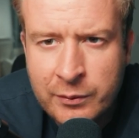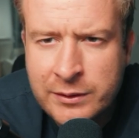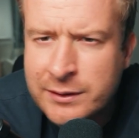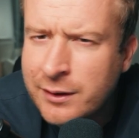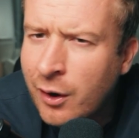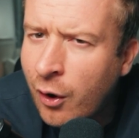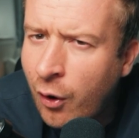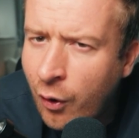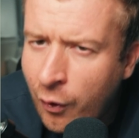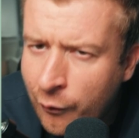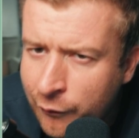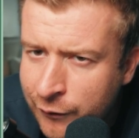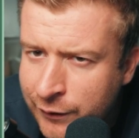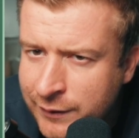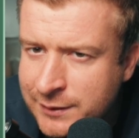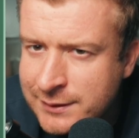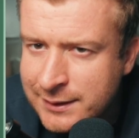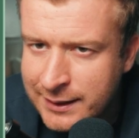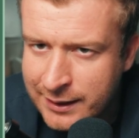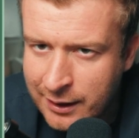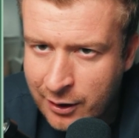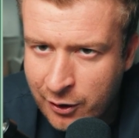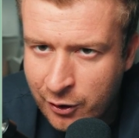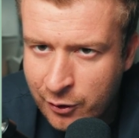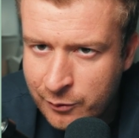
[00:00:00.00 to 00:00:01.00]
which
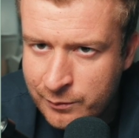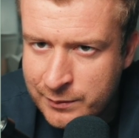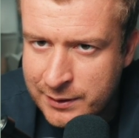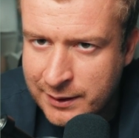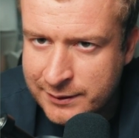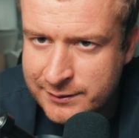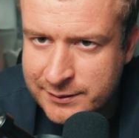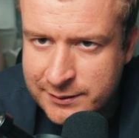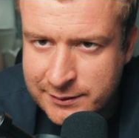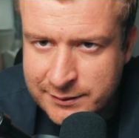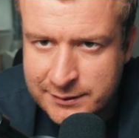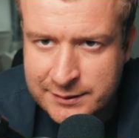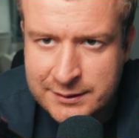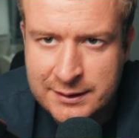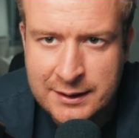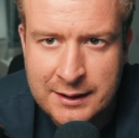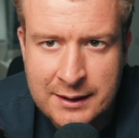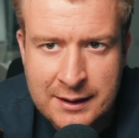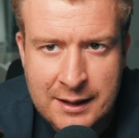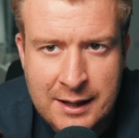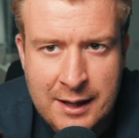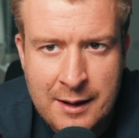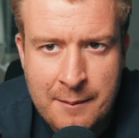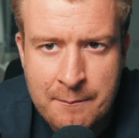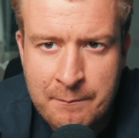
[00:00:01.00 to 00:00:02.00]
obviously I hope doesn't,
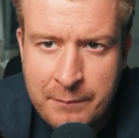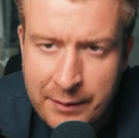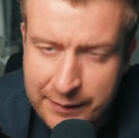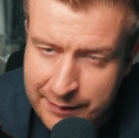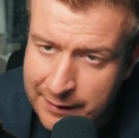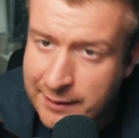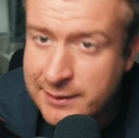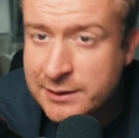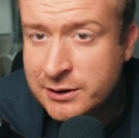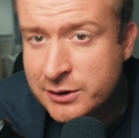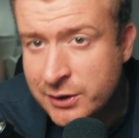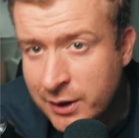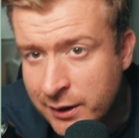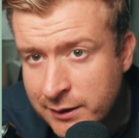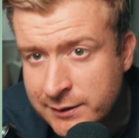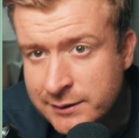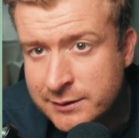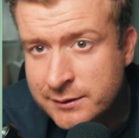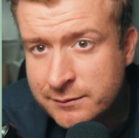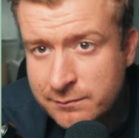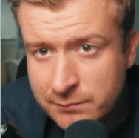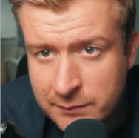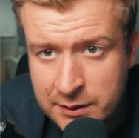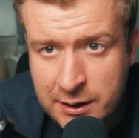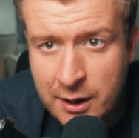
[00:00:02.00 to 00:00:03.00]
but there's a
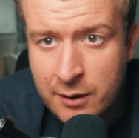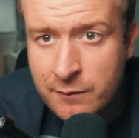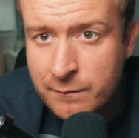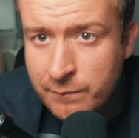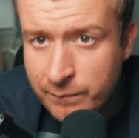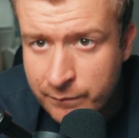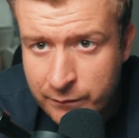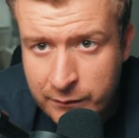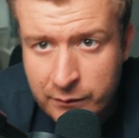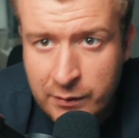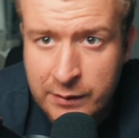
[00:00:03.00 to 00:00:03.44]
chance, you know,